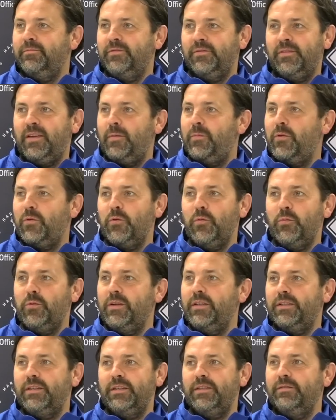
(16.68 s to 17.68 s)
typical
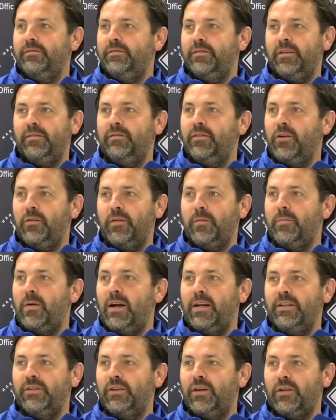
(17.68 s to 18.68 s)
pre-season for every other
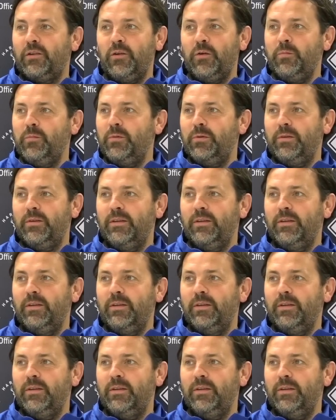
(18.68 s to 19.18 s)
manager club.